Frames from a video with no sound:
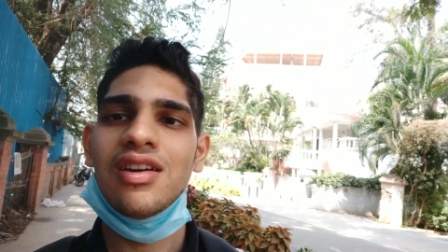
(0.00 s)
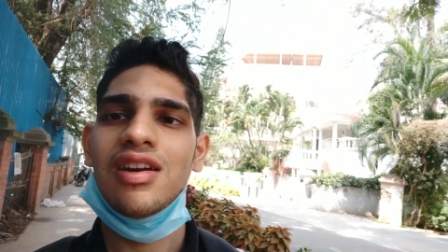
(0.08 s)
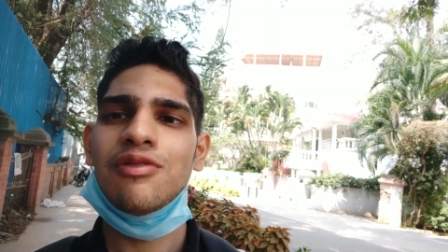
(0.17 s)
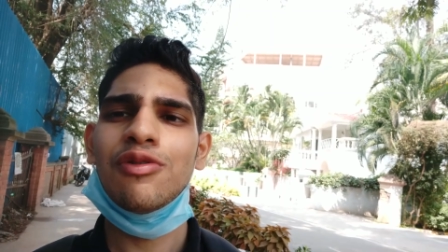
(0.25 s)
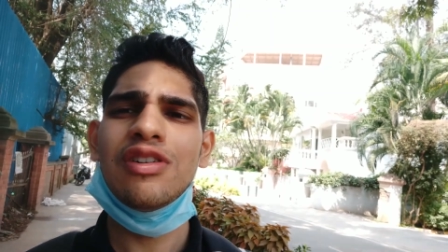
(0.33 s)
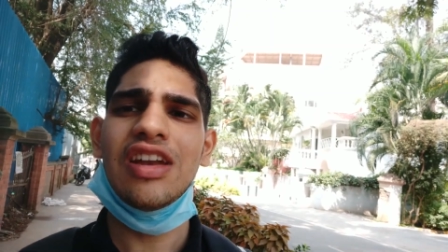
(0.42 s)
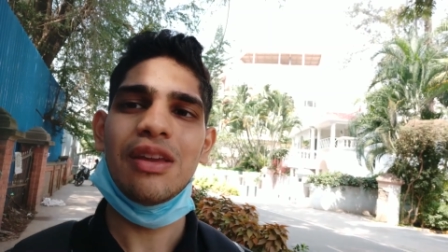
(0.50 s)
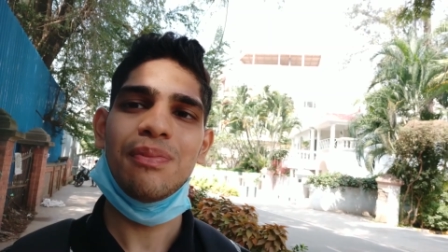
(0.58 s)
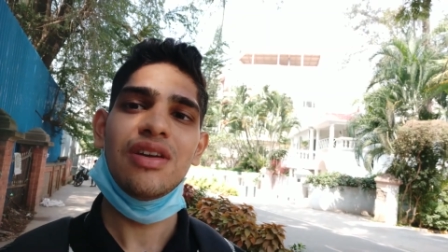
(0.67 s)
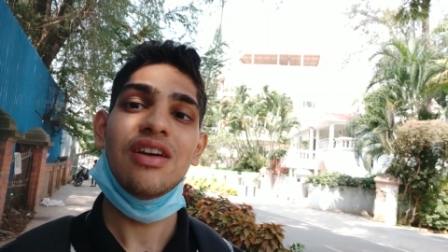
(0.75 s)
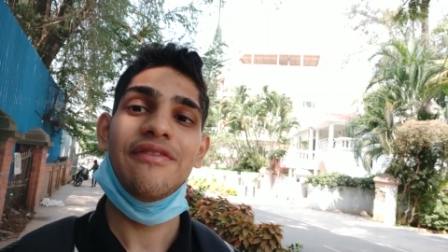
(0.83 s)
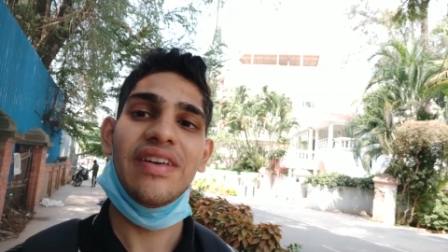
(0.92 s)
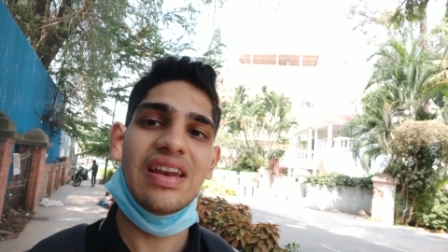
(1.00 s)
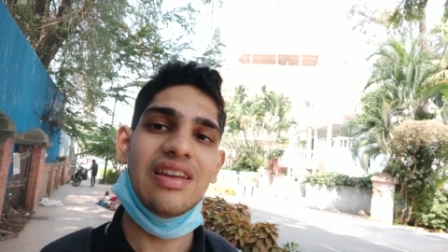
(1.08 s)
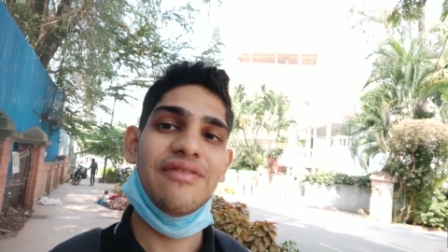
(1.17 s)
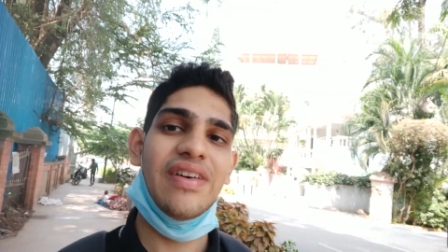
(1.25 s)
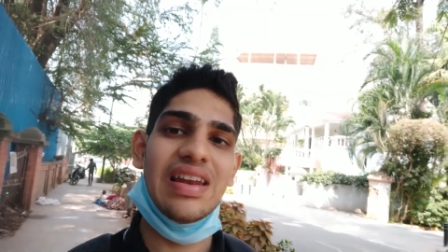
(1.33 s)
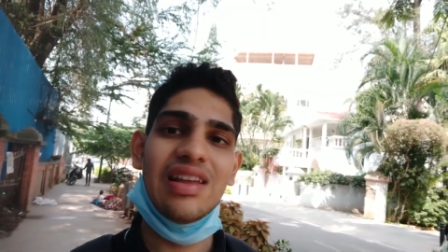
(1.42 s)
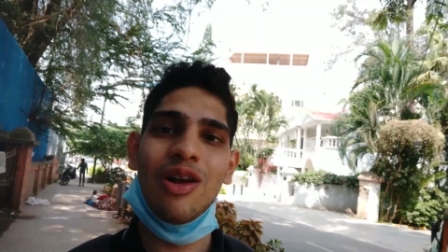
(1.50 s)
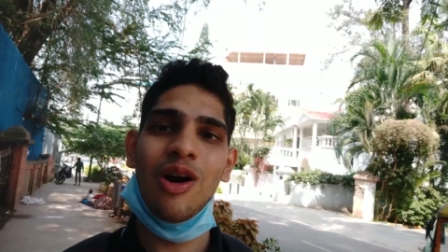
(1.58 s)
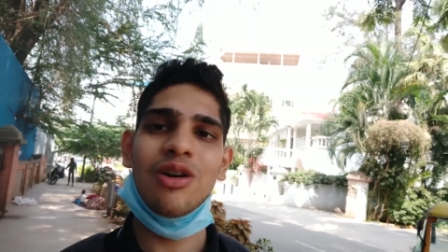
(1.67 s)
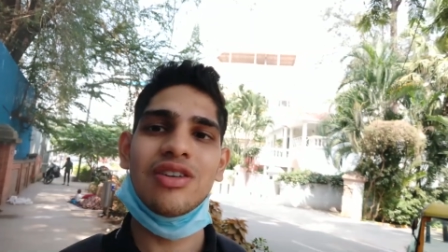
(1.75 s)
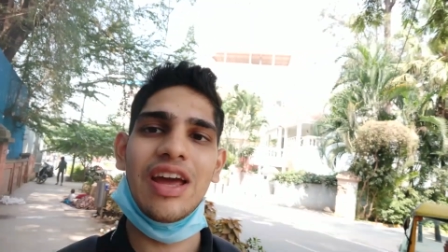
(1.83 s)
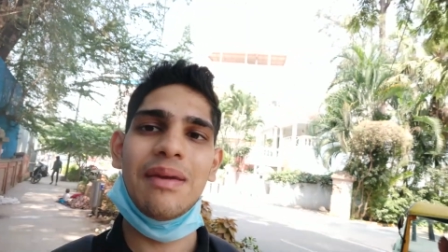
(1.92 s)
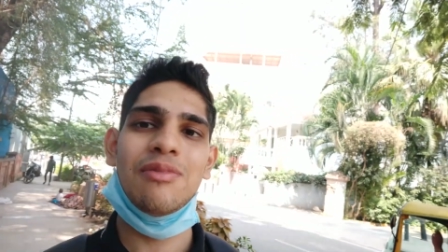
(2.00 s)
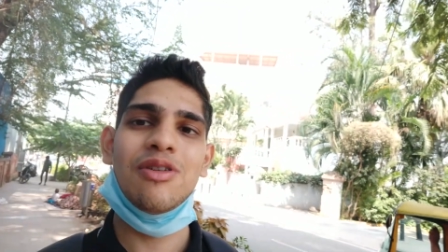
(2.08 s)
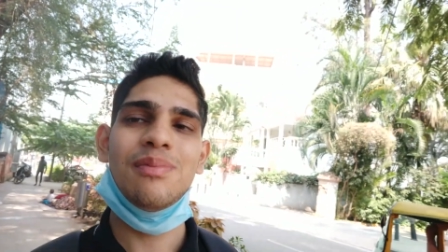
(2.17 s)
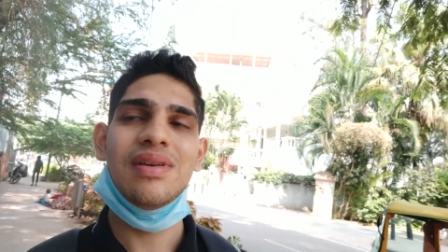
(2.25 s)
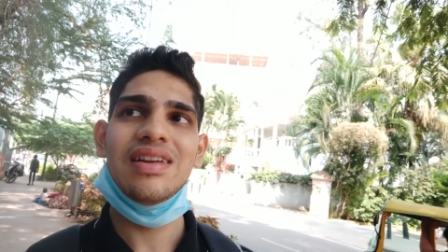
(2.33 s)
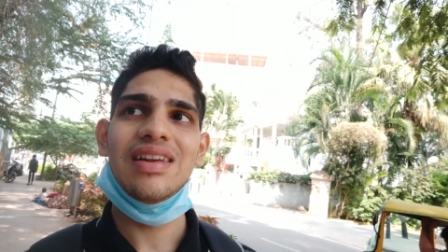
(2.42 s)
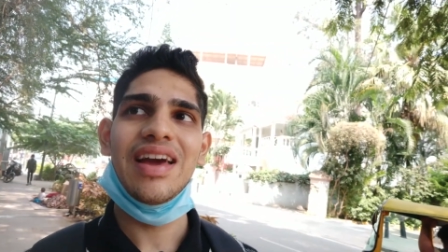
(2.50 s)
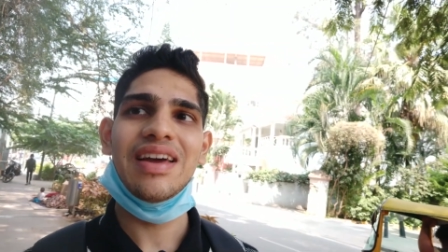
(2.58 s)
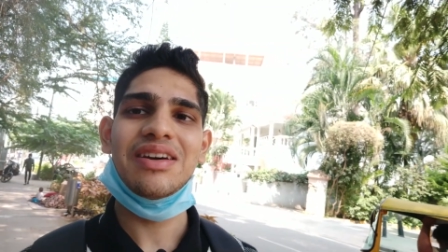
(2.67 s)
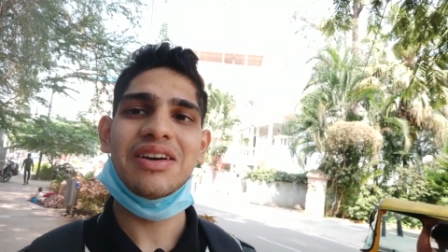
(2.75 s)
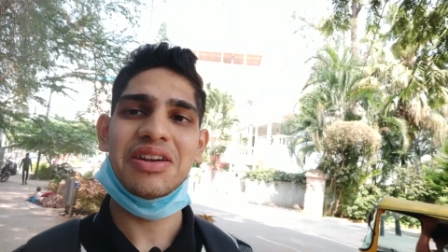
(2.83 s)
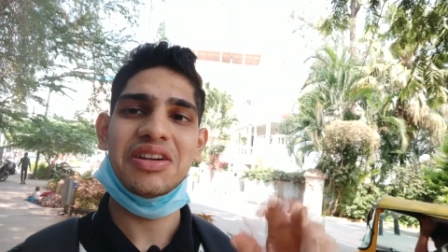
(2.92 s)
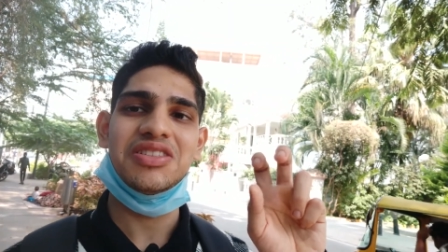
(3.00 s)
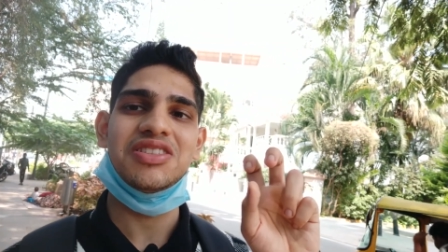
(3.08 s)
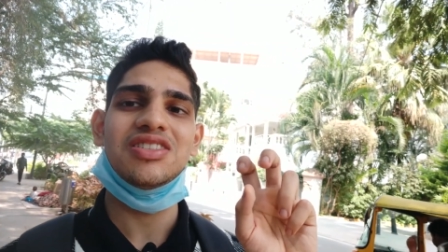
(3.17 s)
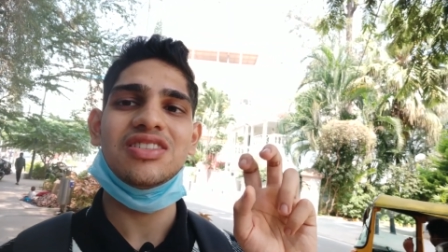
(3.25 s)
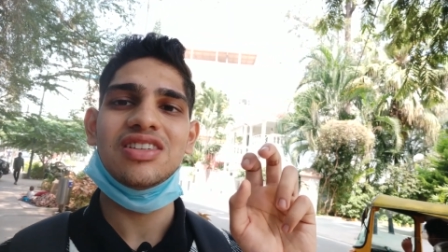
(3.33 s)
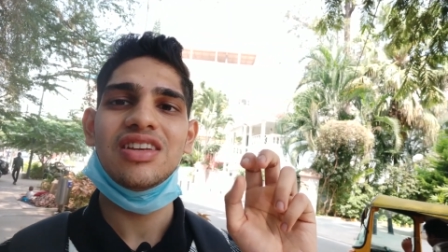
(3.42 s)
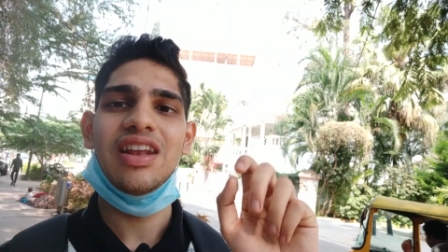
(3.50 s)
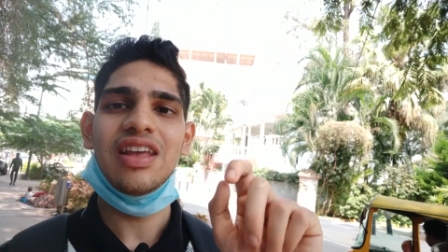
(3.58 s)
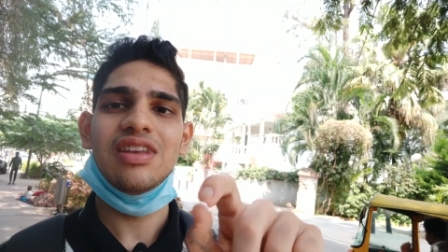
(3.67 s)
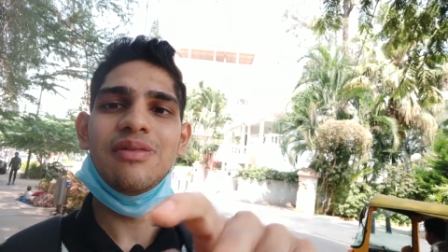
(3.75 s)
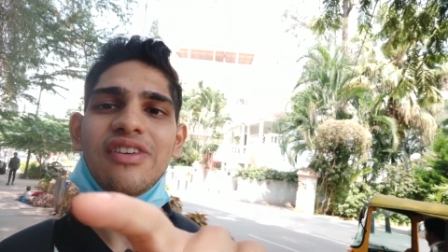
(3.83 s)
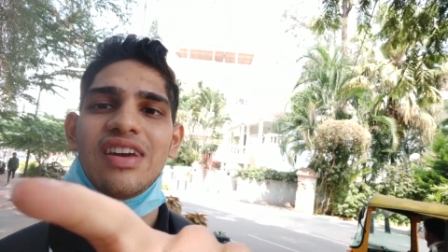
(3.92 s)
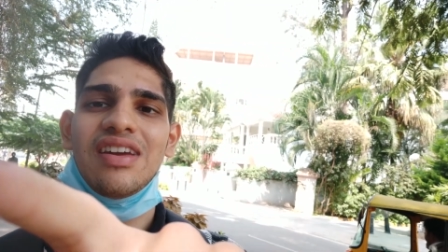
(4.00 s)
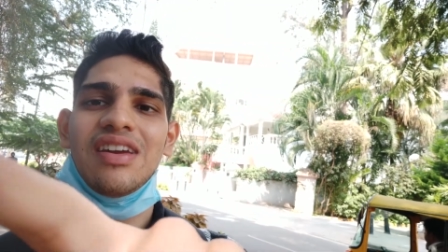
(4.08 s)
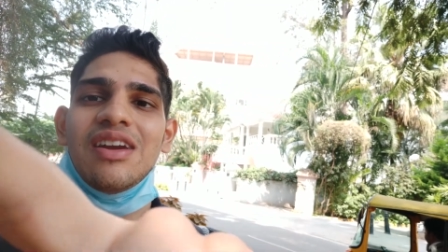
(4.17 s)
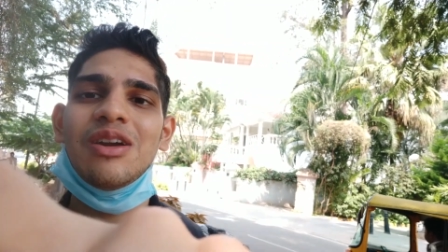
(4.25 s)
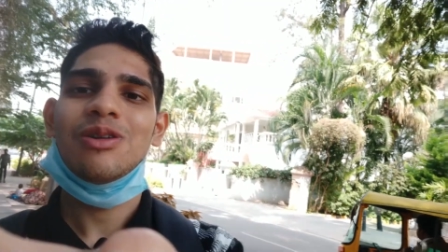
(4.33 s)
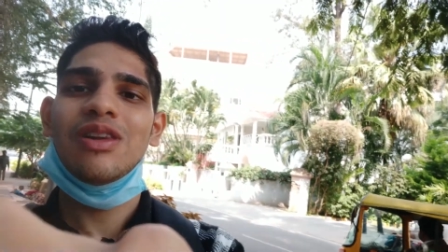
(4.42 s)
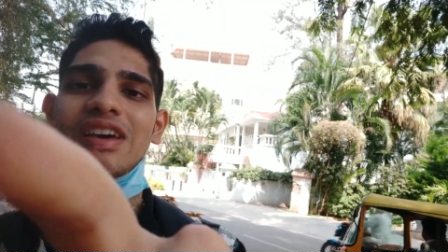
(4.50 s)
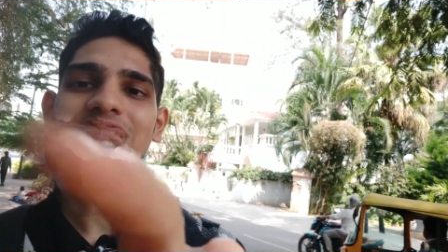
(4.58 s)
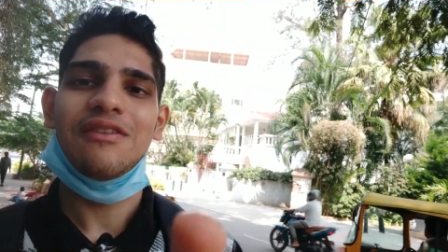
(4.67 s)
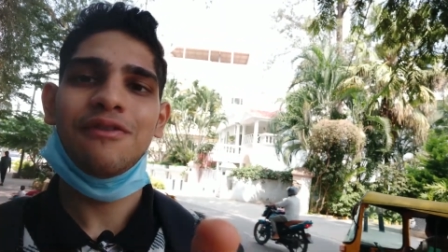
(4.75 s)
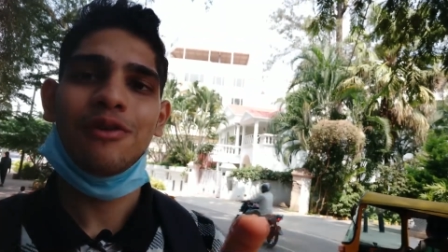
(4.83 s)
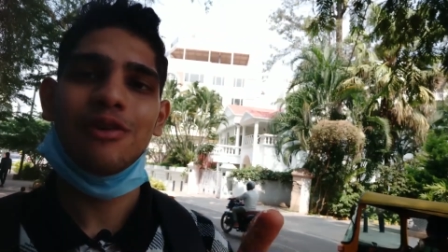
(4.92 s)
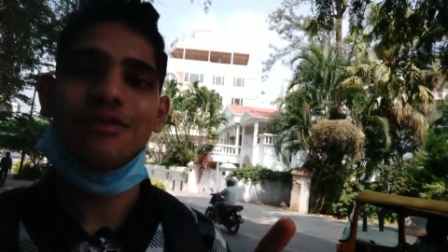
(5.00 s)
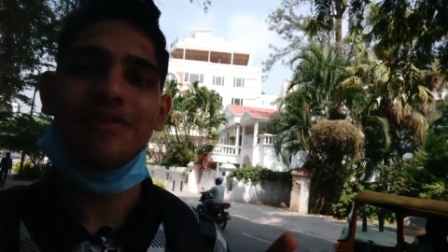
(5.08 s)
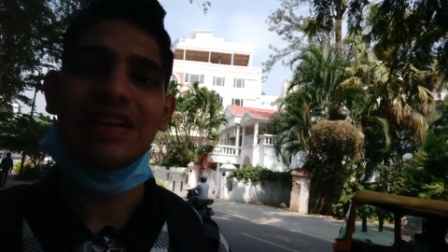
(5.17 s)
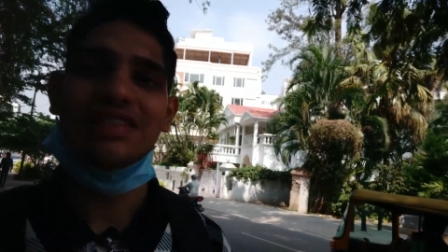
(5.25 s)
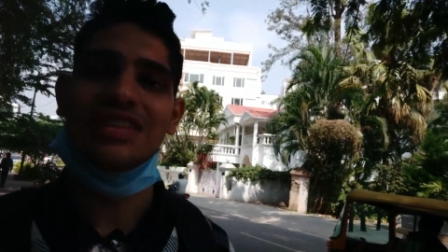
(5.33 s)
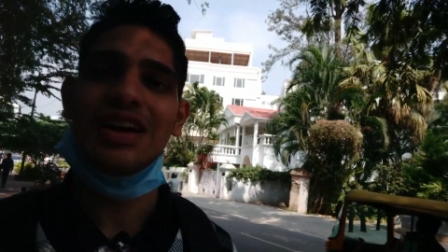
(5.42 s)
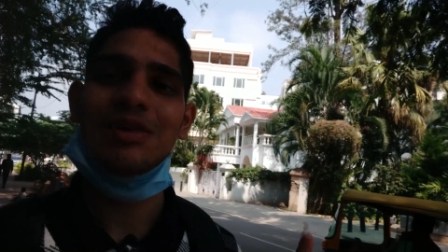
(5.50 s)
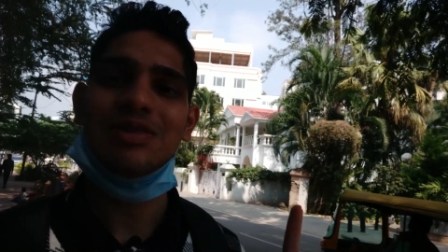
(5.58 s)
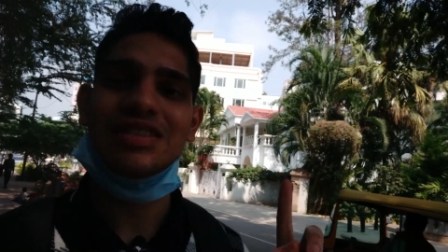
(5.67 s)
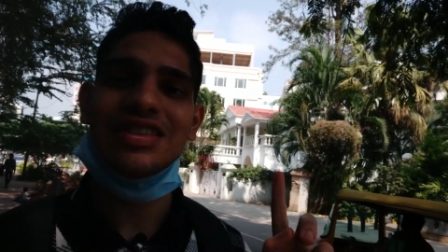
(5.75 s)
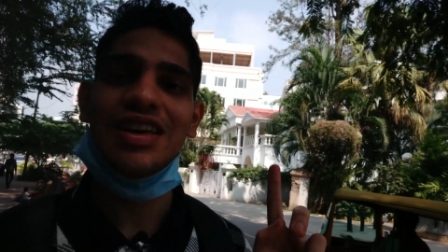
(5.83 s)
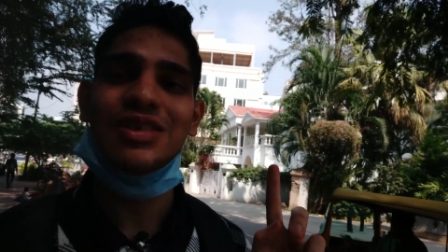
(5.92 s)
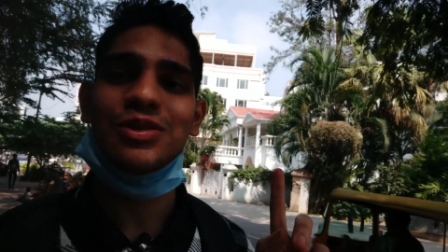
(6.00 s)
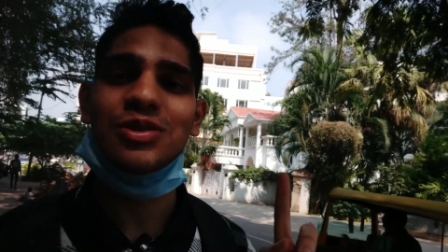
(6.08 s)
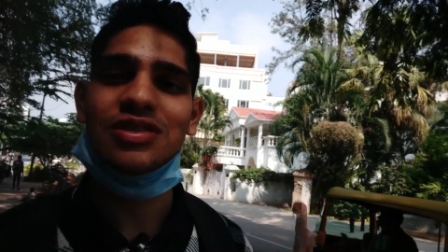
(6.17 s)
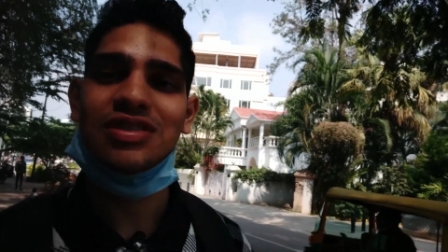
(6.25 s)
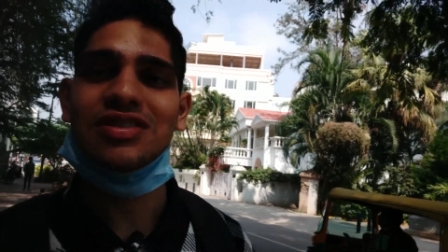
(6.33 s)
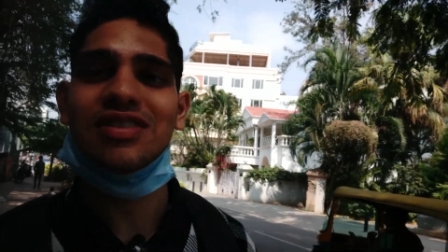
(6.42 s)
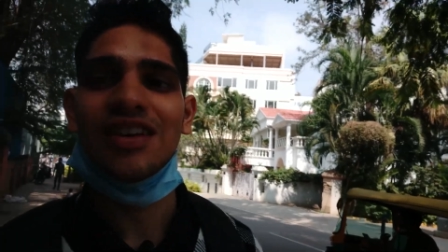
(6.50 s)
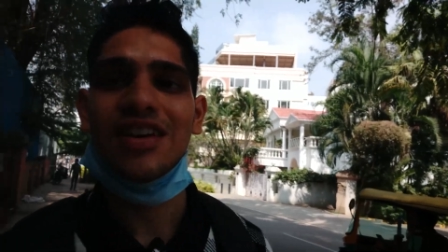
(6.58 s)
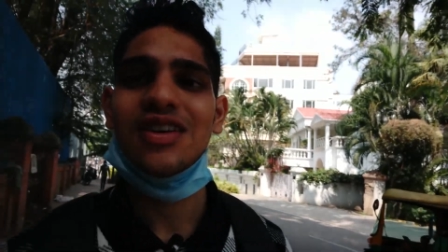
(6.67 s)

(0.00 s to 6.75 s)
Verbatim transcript: it would take me a very, very long time to be like rich in any way, to like afford fancy houses like those.